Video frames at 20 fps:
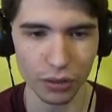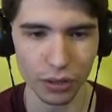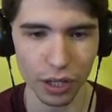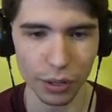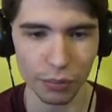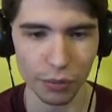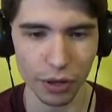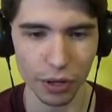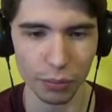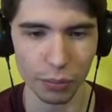
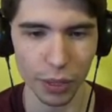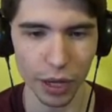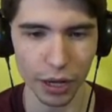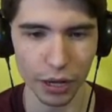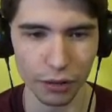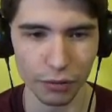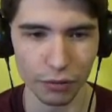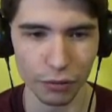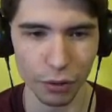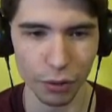keep running
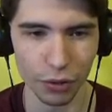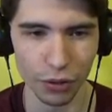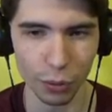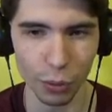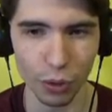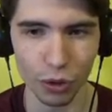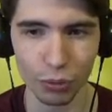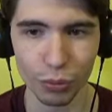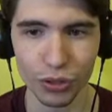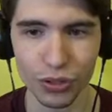back and forth
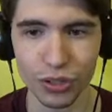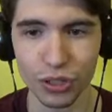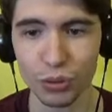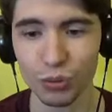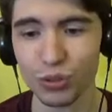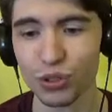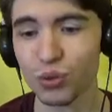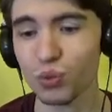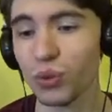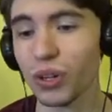to Pokemon
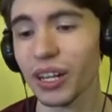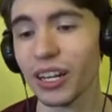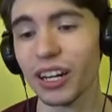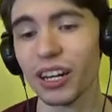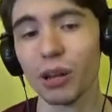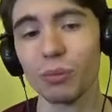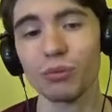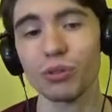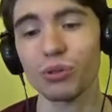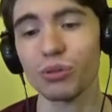Center, which is what I
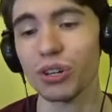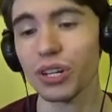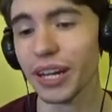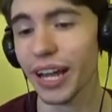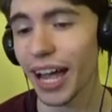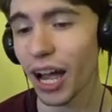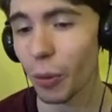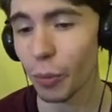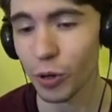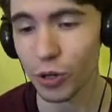ended up doing
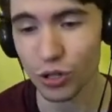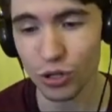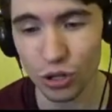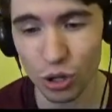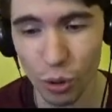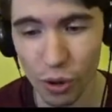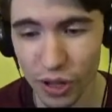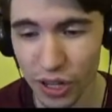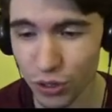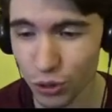now. But
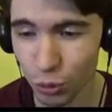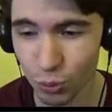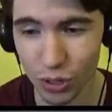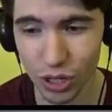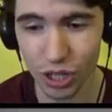you know what? This will